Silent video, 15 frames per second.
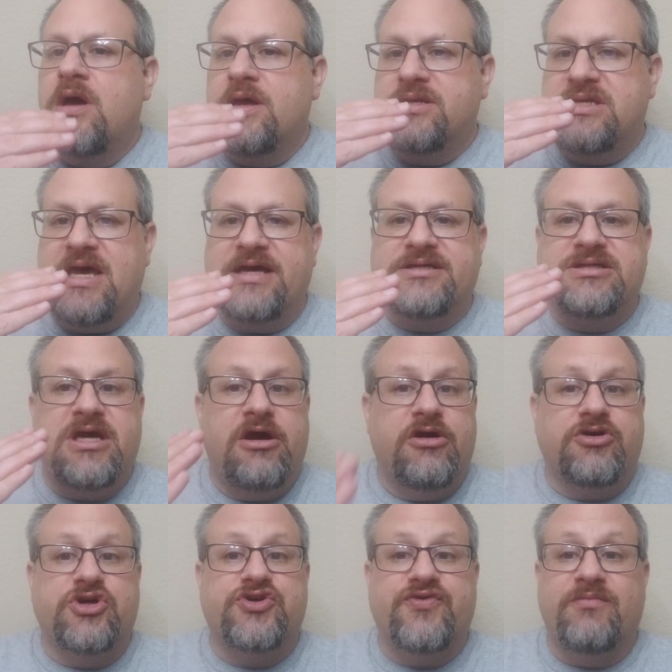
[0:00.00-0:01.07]
takes
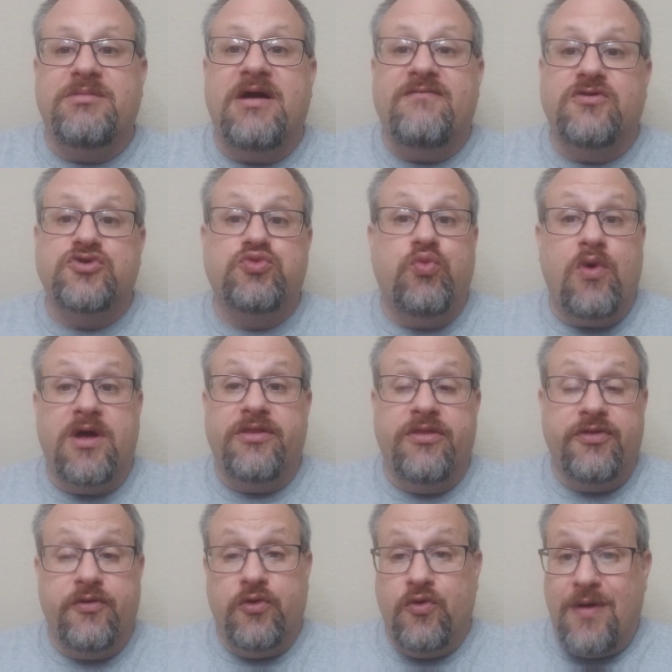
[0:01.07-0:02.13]
characters from levels 1
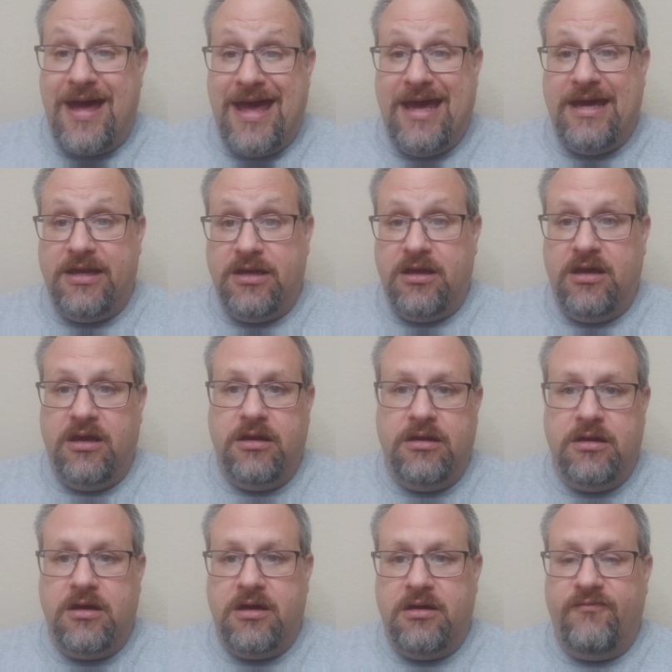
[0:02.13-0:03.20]
through 8
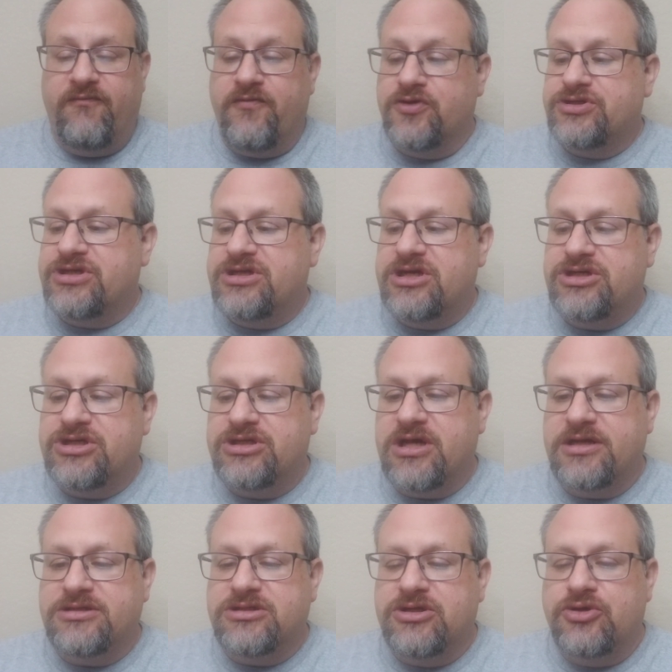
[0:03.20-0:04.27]
in first edition
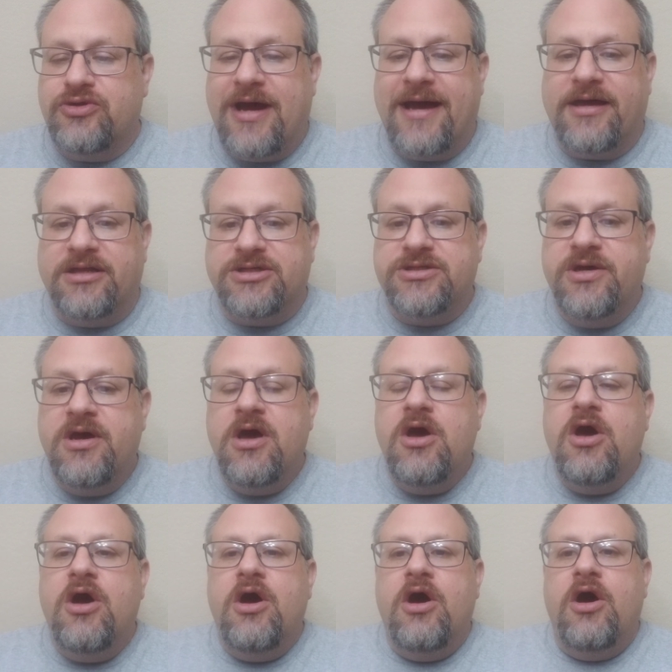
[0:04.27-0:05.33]
Dungeons and Dragons.
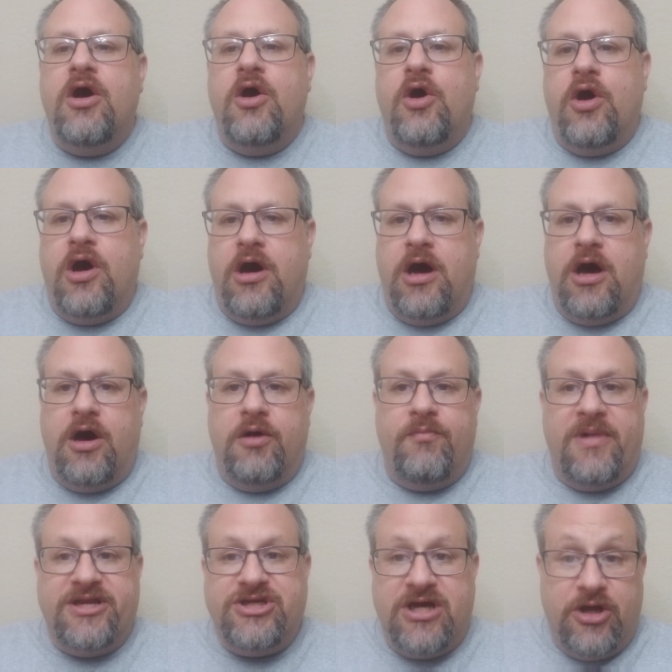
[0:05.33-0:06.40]

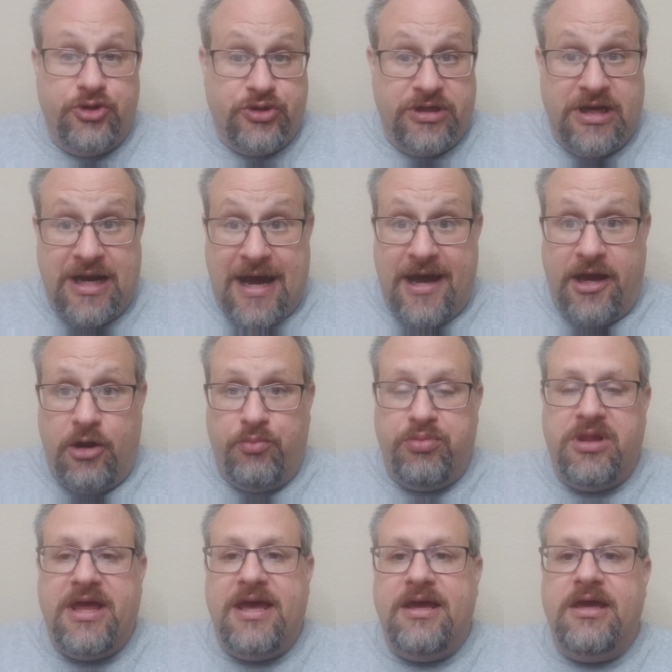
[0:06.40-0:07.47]
My children and I are
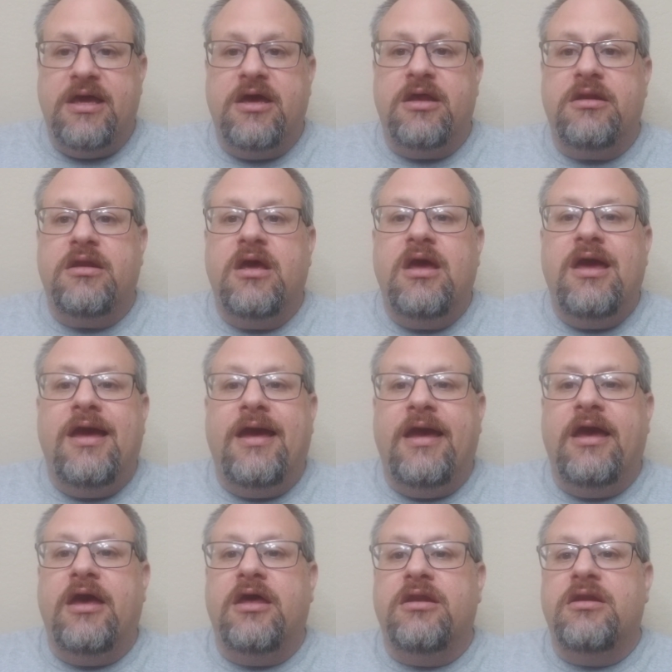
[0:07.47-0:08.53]
playing it
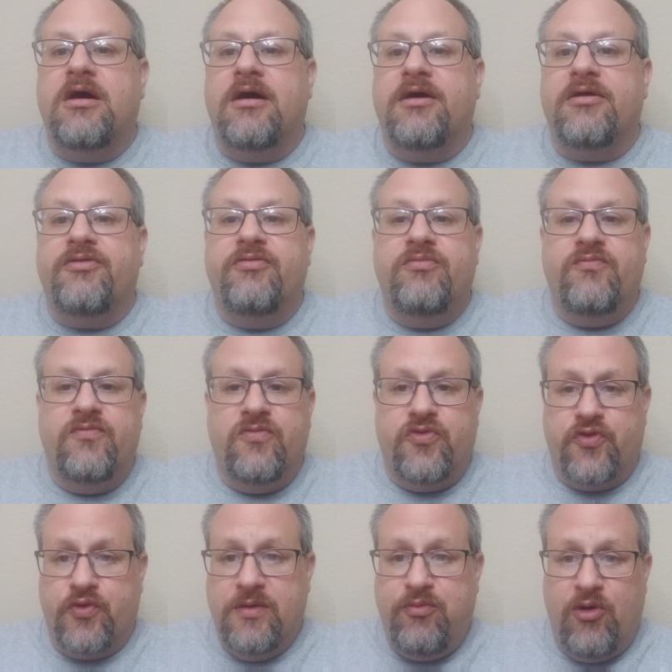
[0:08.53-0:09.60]
in
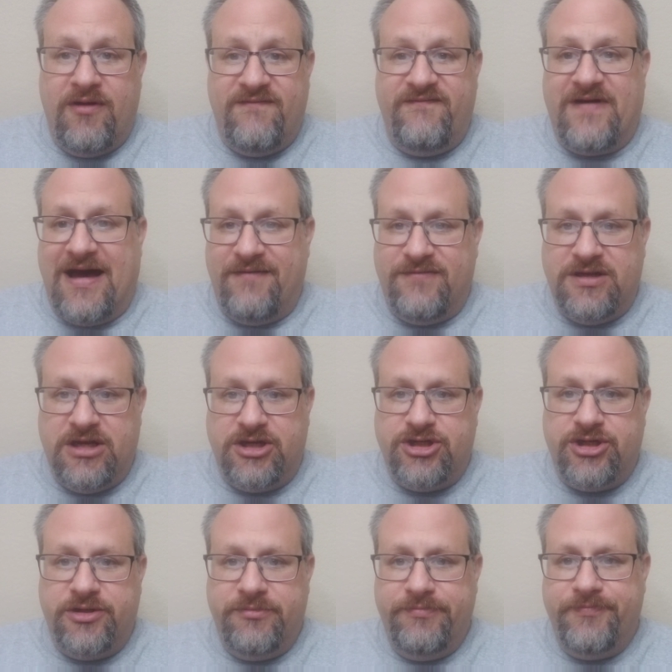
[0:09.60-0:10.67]
3.5
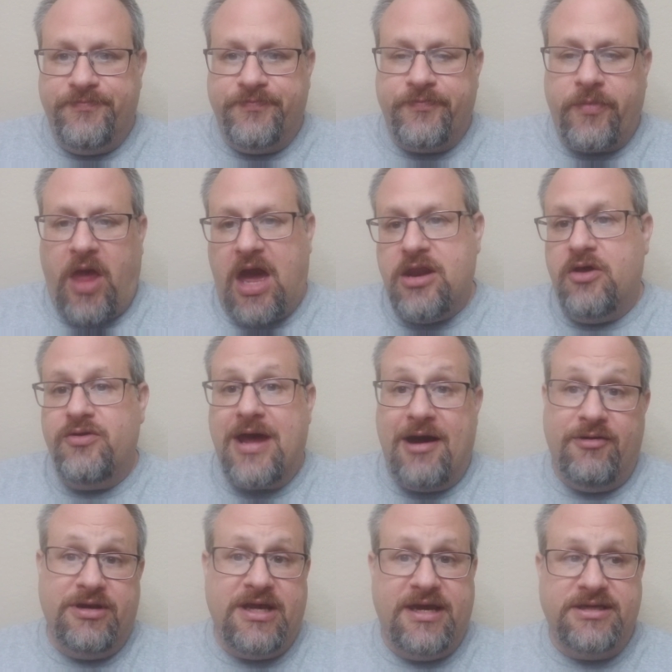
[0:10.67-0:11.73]
edition. I know
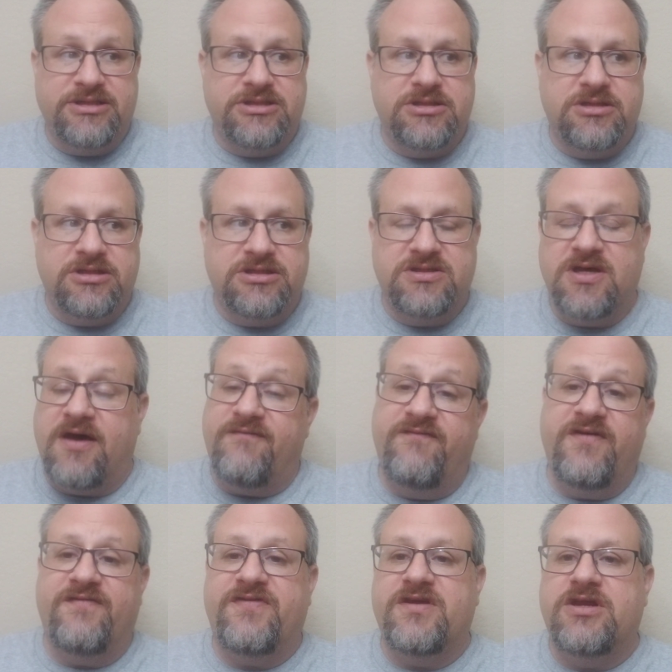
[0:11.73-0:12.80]
nowadays
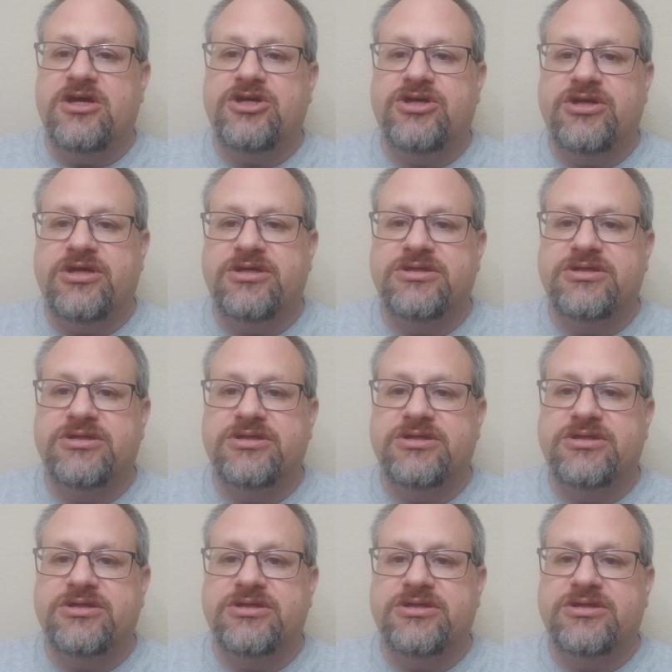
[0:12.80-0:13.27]
5th edition